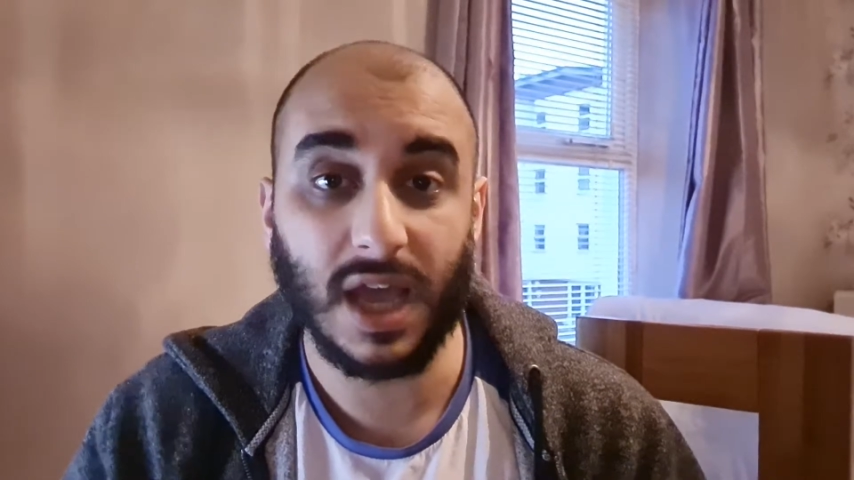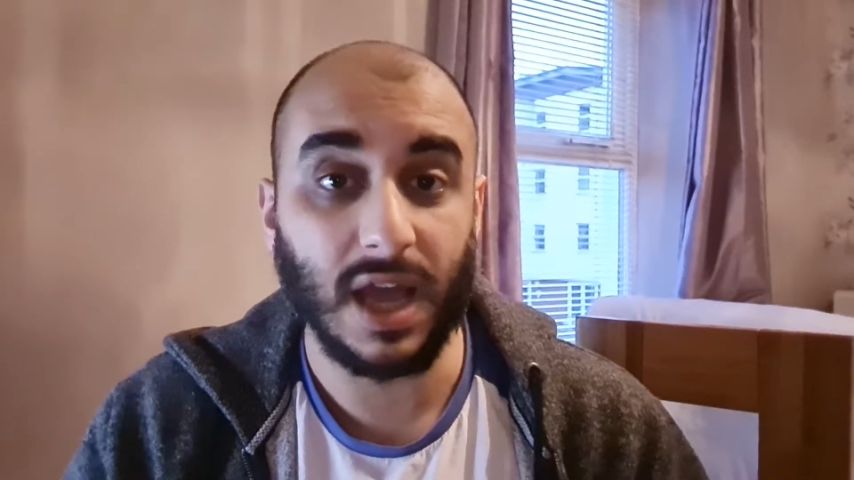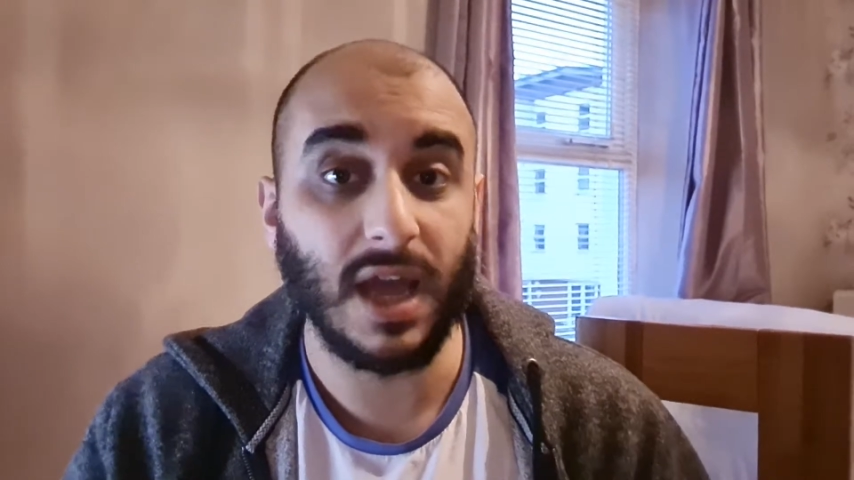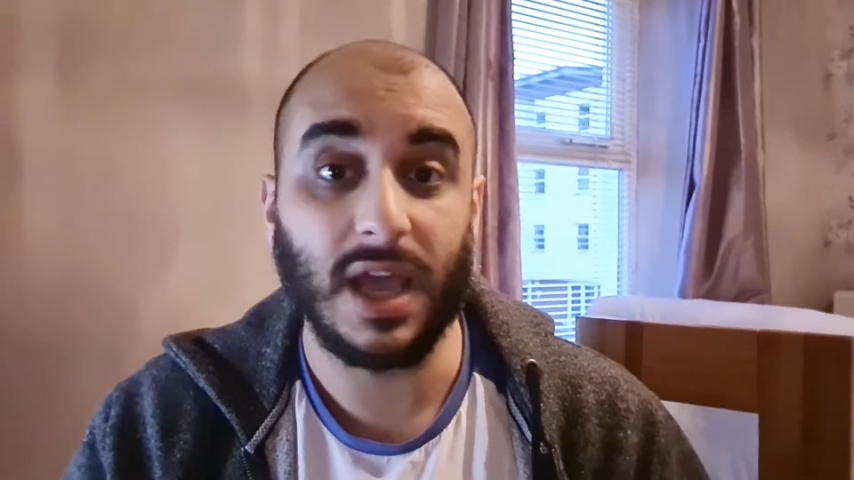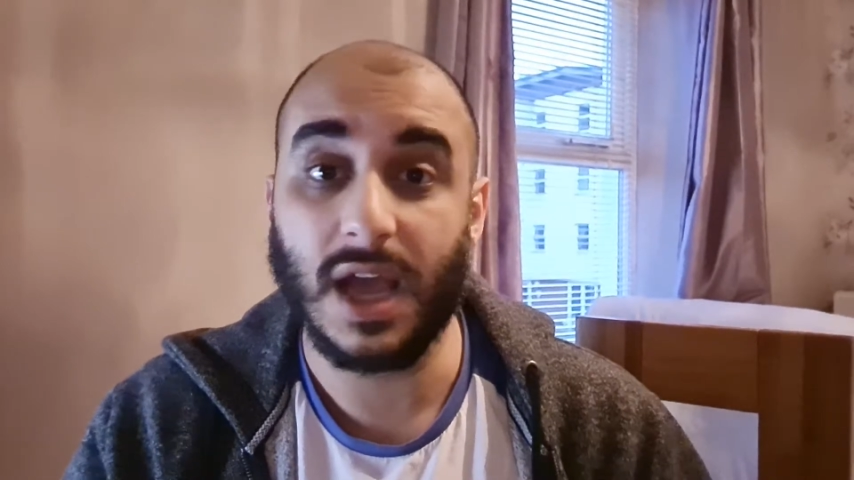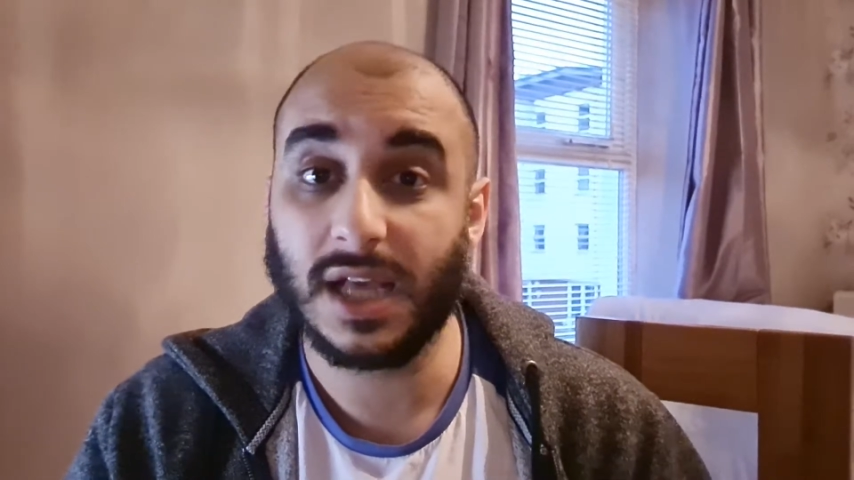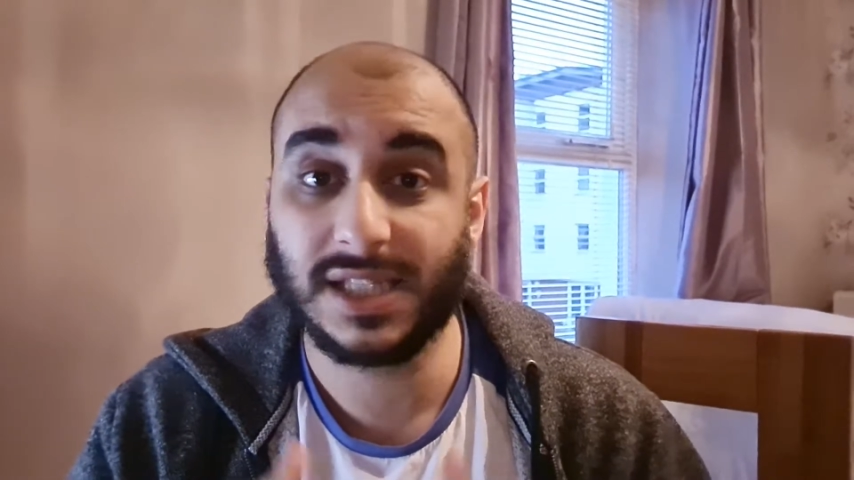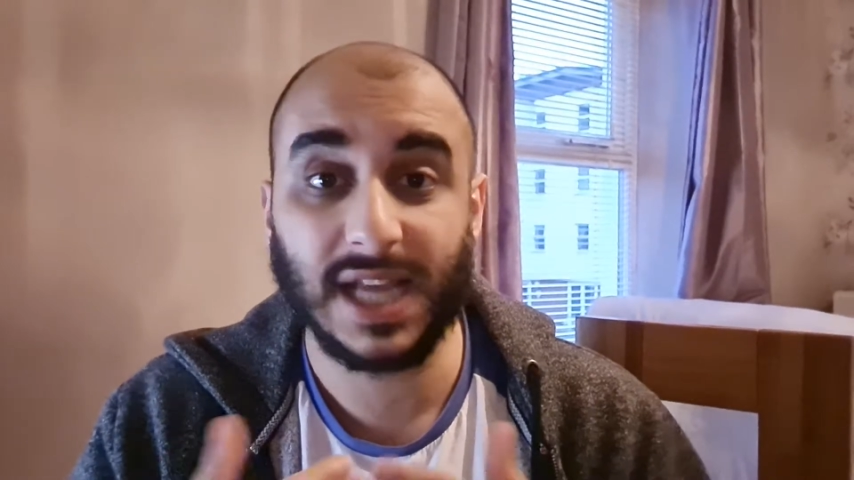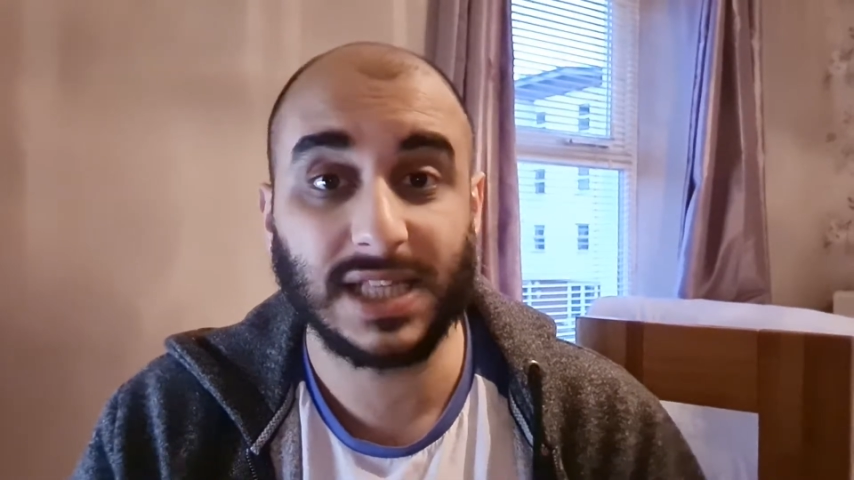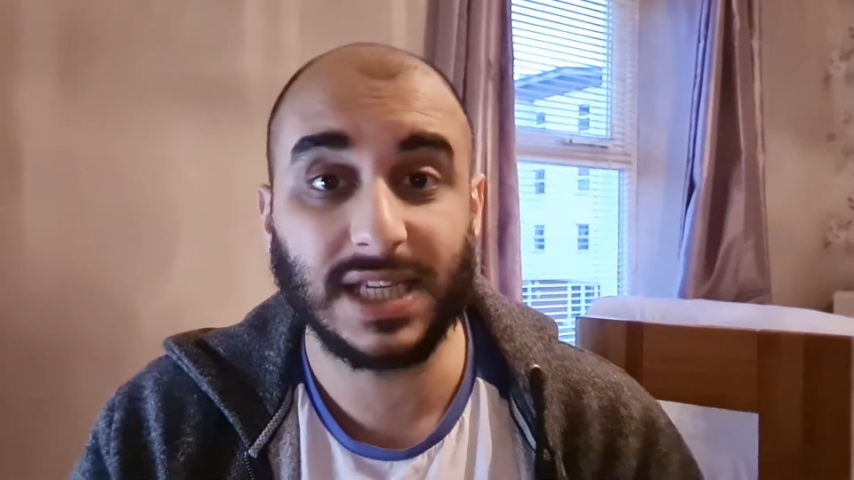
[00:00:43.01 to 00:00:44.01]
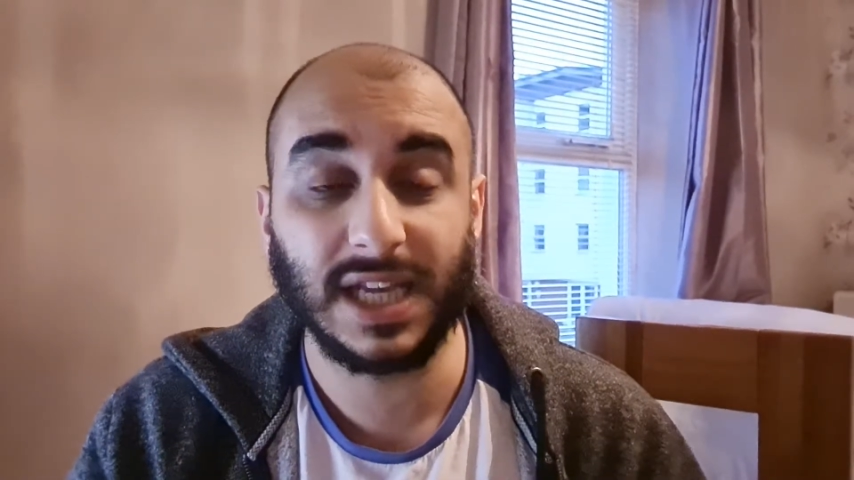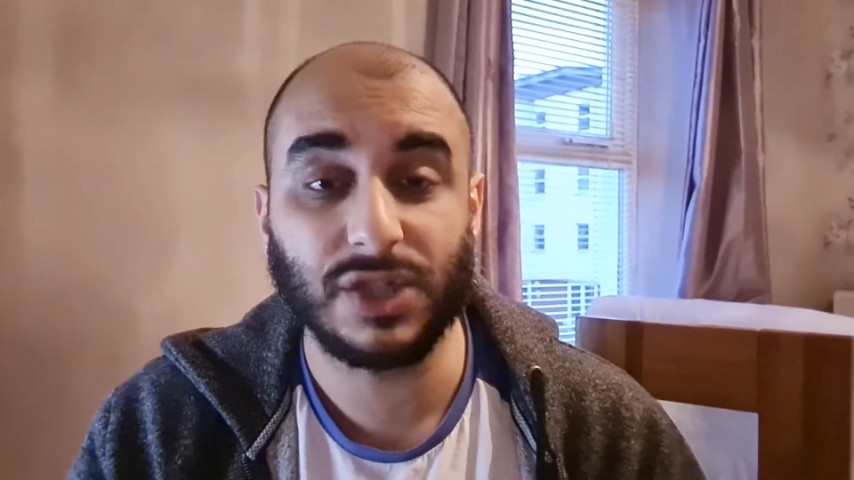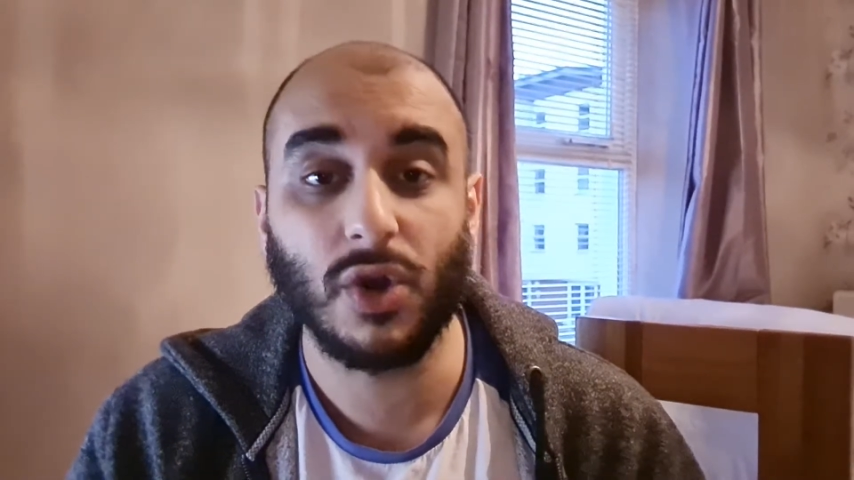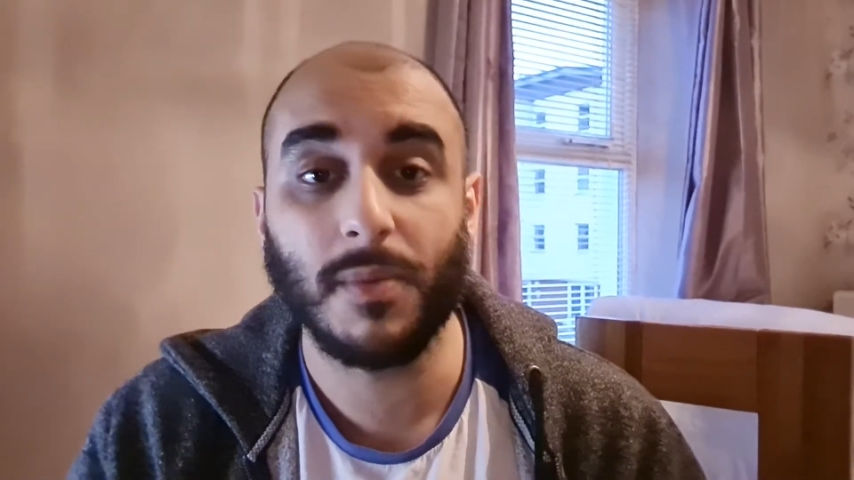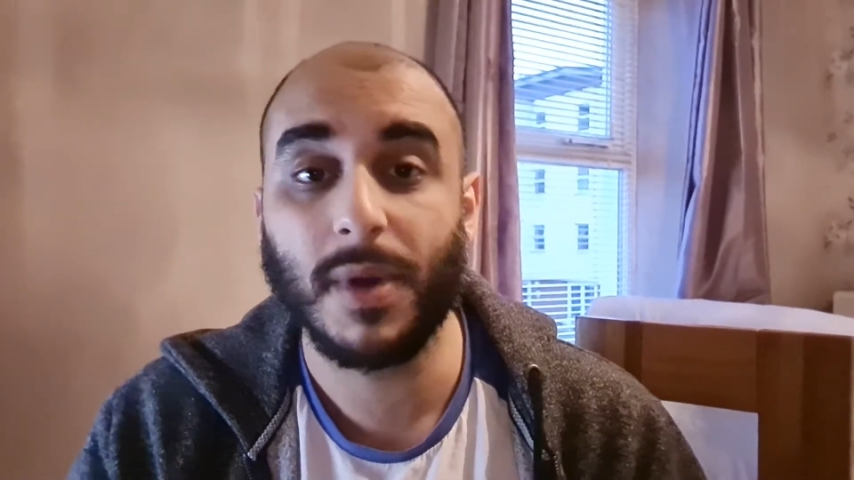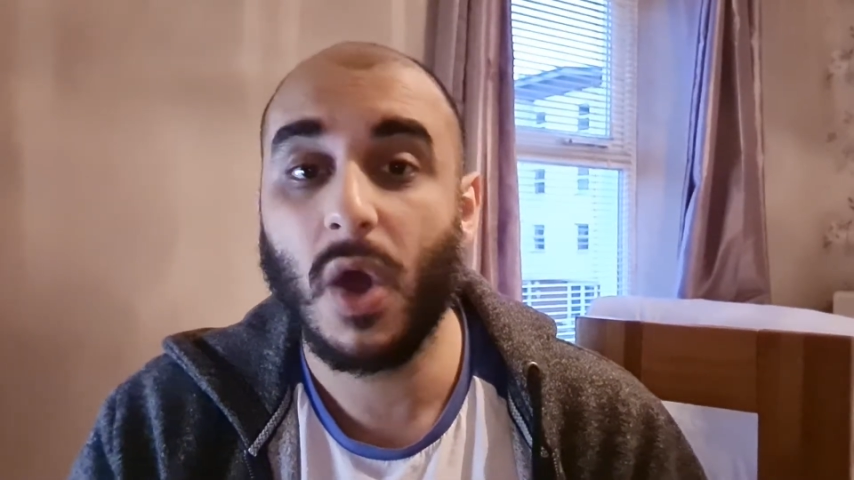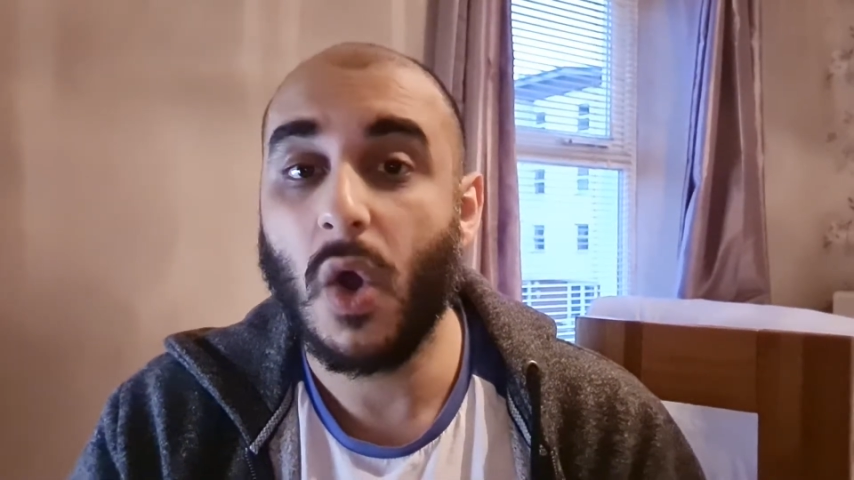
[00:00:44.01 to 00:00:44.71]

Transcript: a Saturday job